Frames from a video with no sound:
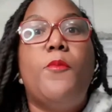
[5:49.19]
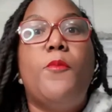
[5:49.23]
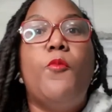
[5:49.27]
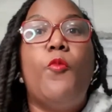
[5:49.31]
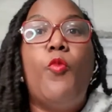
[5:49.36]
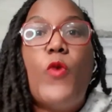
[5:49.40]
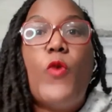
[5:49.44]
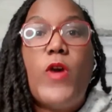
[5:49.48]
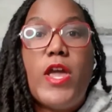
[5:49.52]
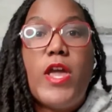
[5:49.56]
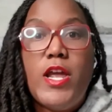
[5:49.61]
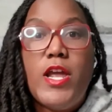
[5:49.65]

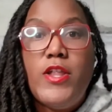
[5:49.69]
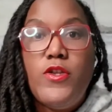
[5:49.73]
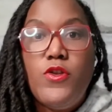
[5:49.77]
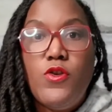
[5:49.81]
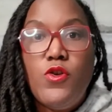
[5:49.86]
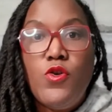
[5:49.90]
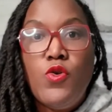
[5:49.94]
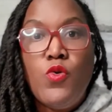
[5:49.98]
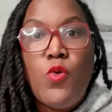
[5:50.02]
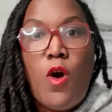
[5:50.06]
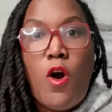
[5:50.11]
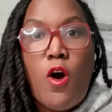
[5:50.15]
When
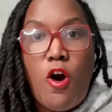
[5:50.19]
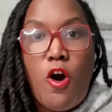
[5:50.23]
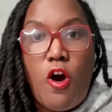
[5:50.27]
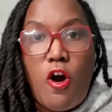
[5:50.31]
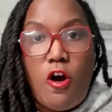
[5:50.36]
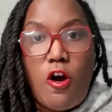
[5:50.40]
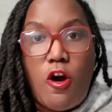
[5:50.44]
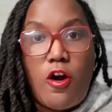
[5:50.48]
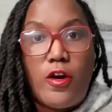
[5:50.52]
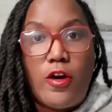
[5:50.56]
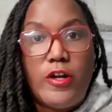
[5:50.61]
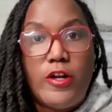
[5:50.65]
you
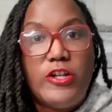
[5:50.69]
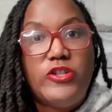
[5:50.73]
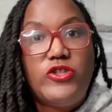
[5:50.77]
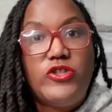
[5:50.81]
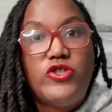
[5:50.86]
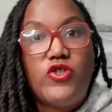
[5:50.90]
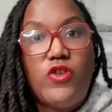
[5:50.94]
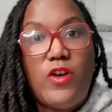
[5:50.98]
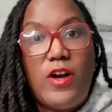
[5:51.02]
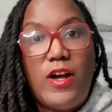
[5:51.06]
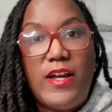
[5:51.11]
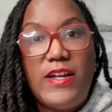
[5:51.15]
are
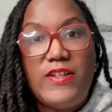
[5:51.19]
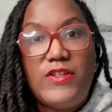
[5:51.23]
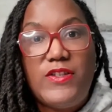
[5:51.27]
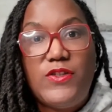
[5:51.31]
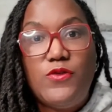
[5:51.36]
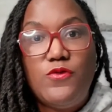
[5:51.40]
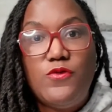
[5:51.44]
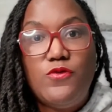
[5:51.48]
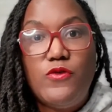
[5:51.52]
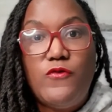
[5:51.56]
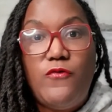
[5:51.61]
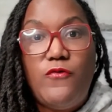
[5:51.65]
trying
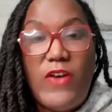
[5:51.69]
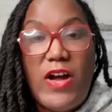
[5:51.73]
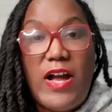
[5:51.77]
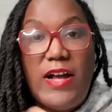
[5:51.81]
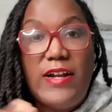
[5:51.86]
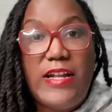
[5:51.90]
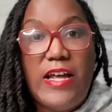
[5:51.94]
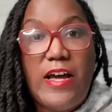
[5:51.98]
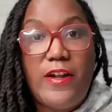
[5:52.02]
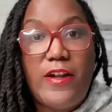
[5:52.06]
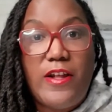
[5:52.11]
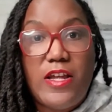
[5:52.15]
to
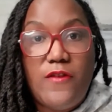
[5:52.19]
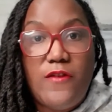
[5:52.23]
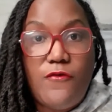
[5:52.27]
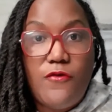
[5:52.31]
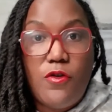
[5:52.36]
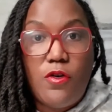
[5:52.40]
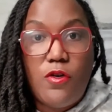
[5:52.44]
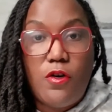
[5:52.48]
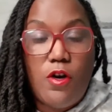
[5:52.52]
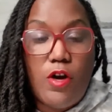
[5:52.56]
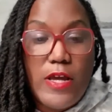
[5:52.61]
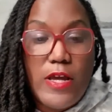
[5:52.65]
find out if
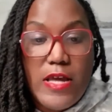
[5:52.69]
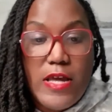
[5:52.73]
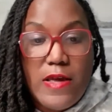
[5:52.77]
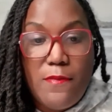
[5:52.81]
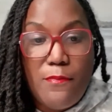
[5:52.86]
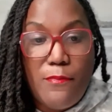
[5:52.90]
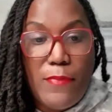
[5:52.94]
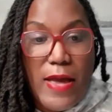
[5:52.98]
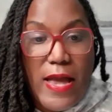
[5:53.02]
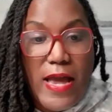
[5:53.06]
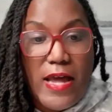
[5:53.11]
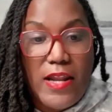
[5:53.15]
you're
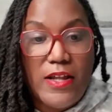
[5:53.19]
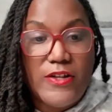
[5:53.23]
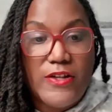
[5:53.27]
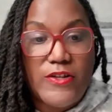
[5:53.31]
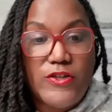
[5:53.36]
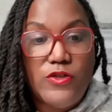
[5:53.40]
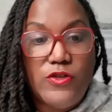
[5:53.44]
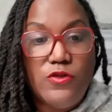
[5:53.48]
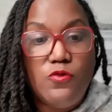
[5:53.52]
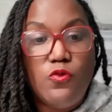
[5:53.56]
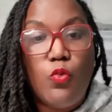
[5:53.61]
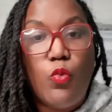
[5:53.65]

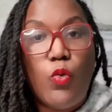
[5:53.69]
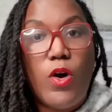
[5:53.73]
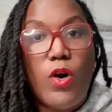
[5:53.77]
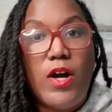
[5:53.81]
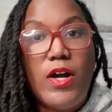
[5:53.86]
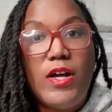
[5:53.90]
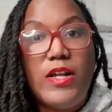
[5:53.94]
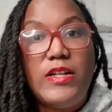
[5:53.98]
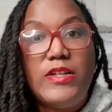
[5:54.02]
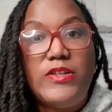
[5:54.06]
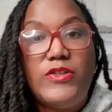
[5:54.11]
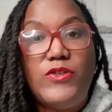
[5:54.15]
imbalanced, you
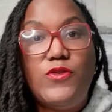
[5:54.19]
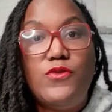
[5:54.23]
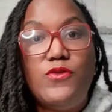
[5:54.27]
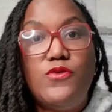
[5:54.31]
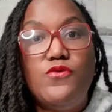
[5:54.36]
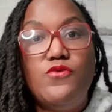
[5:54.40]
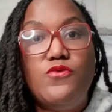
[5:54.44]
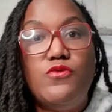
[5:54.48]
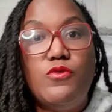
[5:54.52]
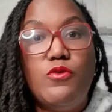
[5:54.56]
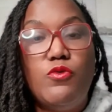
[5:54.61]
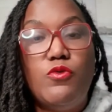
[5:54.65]
want
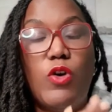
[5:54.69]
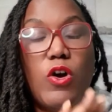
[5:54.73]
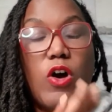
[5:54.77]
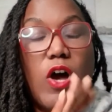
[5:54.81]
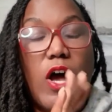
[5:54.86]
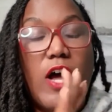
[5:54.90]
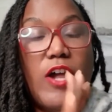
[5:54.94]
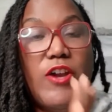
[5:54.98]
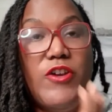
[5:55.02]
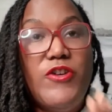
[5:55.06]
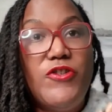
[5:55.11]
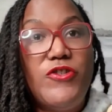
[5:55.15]
to
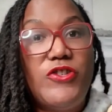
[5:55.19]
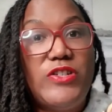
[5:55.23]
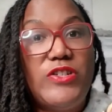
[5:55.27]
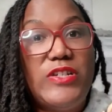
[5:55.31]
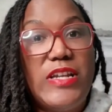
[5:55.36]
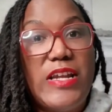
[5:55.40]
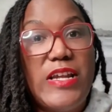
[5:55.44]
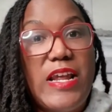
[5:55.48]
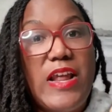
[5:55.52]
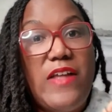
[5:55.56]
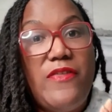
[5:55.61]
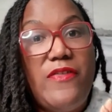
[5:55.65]

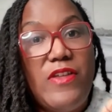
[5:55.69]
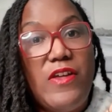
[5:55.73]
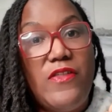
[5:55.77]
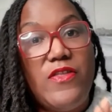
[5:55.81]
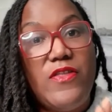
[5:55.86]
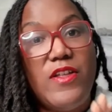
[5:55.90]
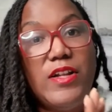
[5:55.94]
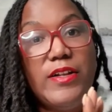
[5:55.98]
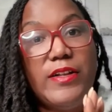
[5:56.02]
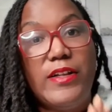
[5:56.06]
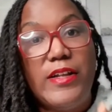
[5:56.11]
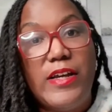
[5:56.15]
understand that
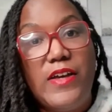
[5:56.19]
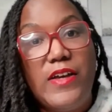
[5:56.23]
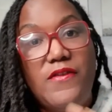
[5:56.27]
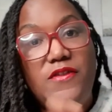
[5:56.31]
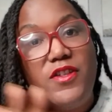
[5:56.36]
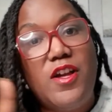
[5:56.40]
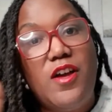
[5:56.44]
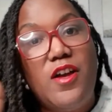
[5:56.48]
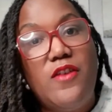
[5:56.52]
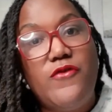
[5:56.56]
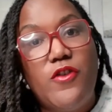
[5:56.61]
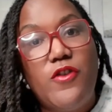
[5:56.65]
the lengths
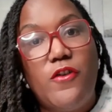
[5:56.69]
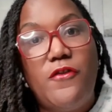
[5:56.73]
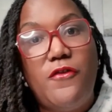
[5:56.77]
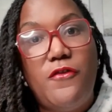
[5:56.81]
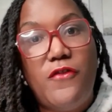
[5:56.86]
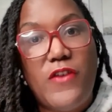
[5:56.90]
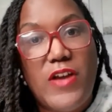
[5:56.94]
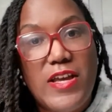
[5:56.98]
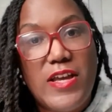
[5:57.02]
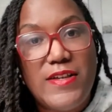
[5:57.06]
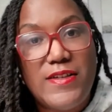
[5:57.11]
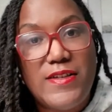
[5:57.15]
of your
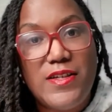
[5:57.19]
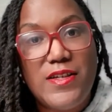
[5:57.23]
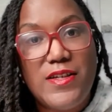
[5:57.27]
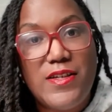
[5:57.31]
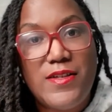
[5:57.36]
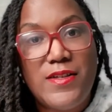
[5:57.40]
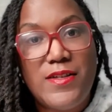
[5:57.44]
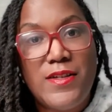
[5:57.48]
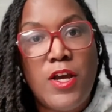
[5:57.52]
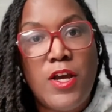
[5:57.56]
phases